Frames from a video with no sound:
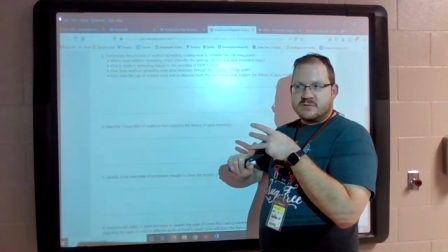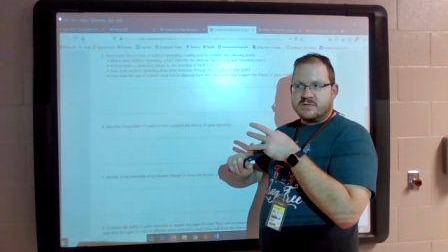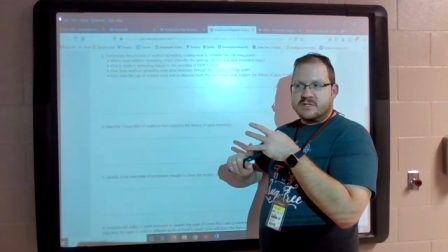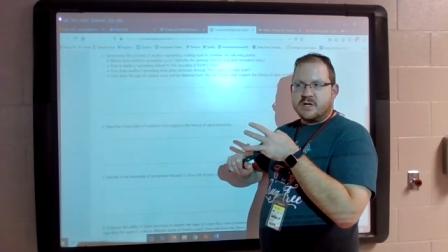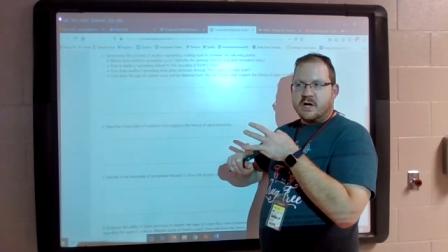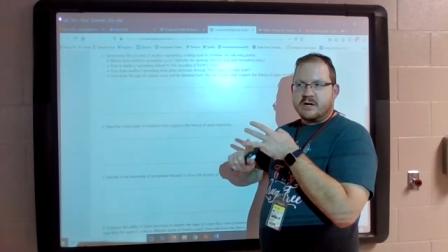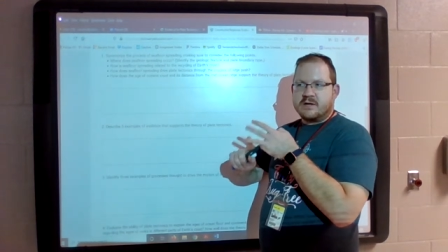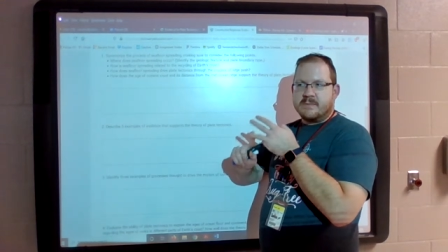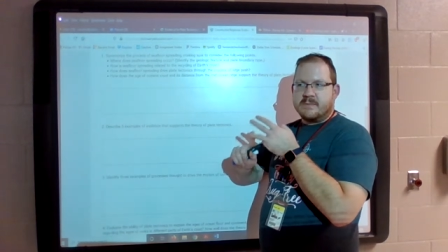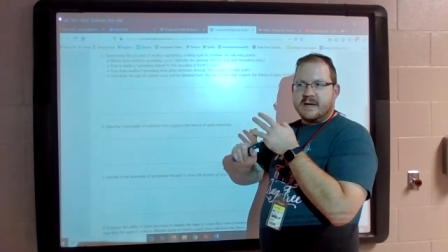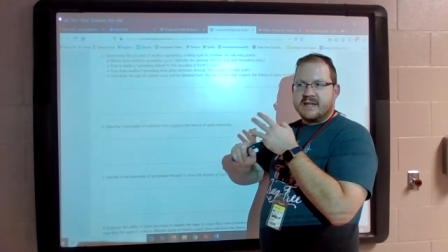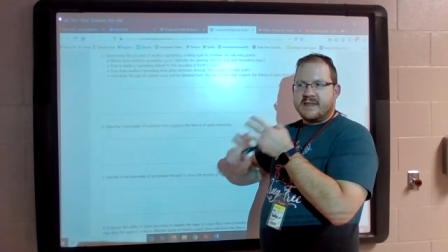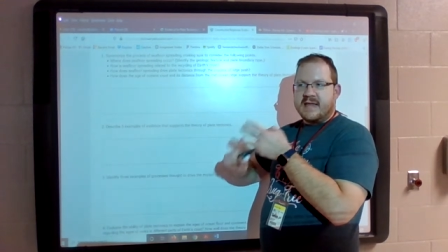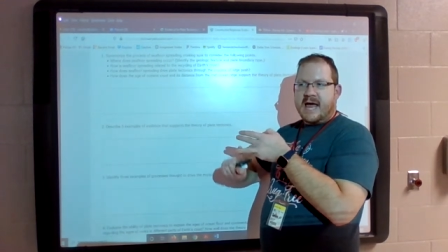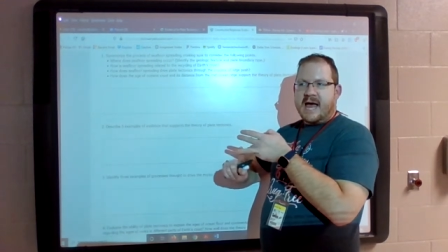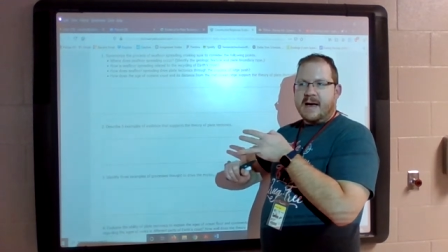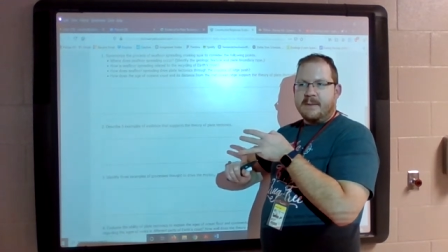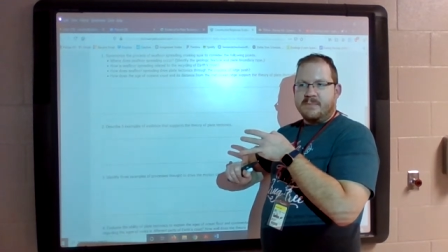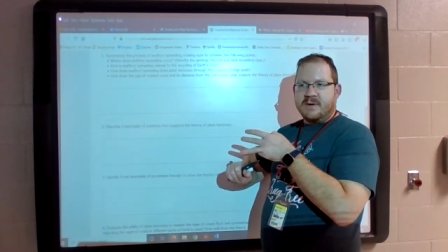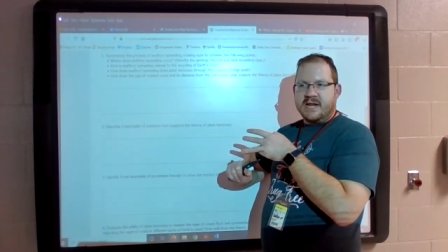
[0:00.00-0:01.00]
We talked about the
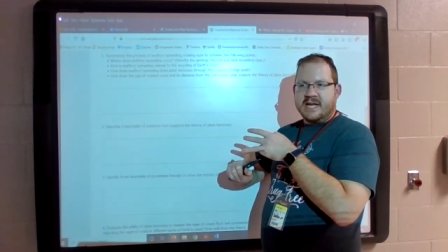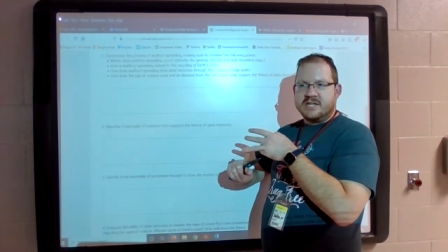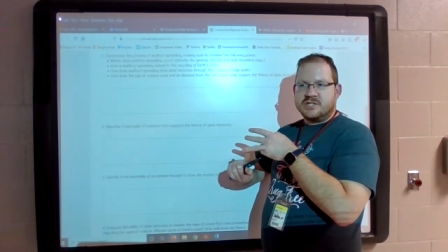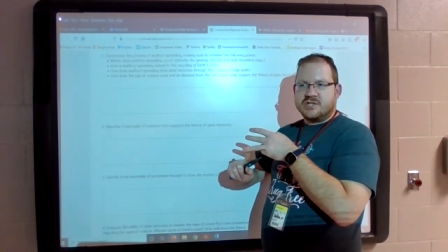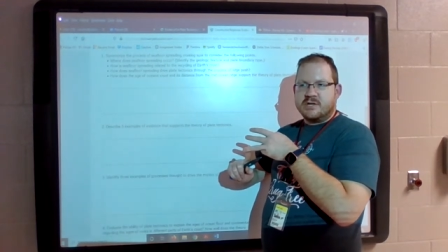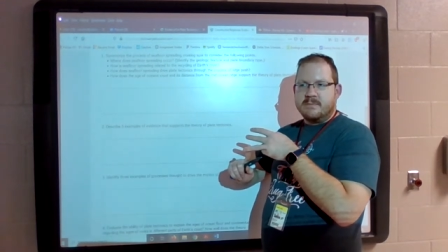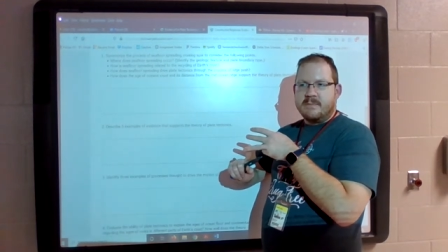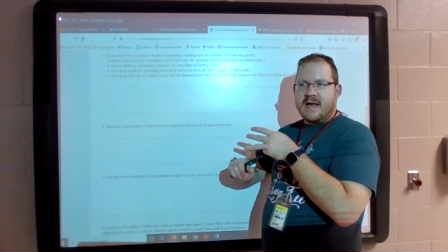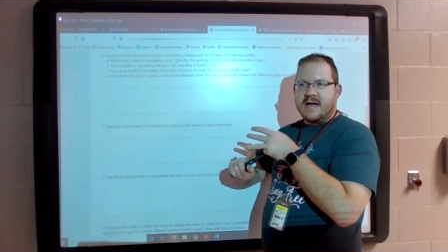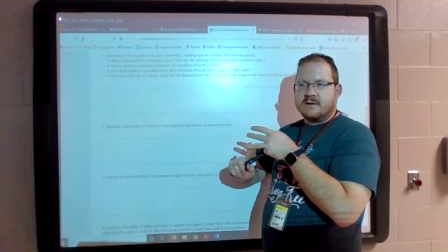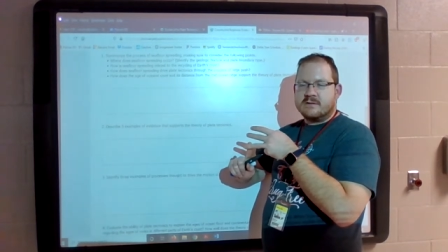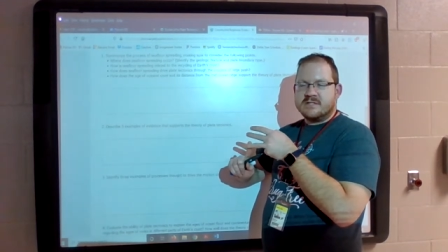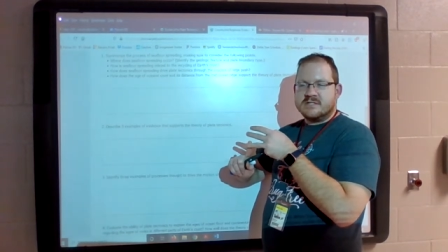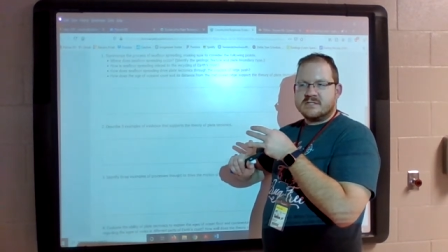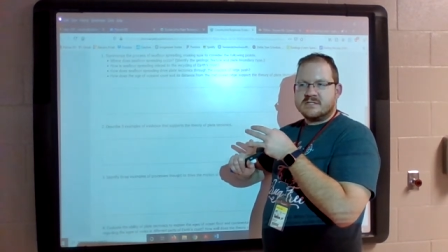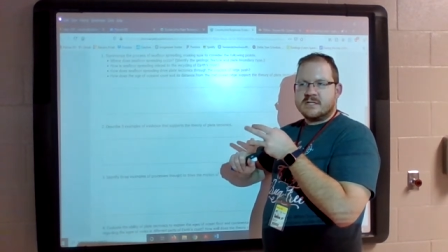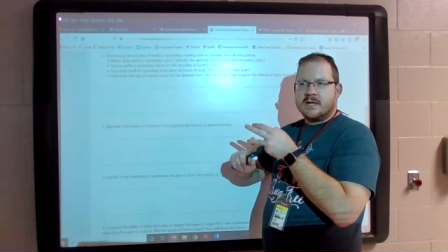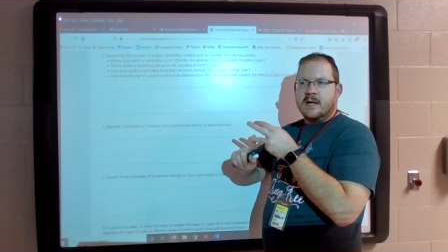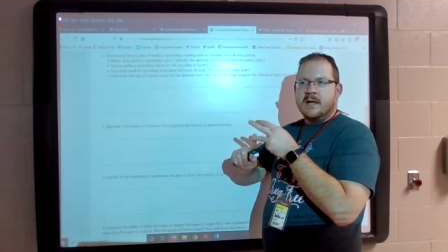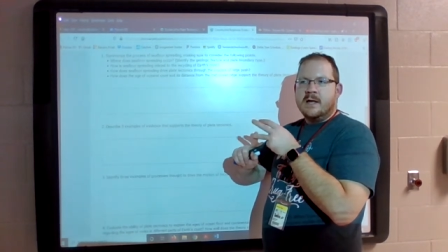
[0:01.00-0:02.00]
Appalachian
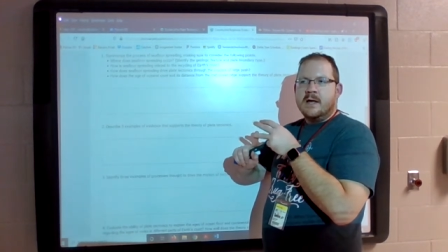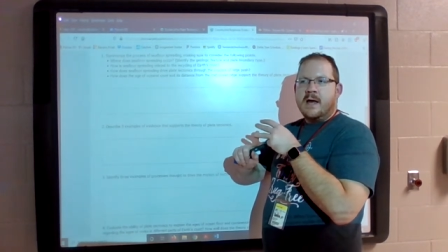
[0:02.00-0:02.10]
Mountains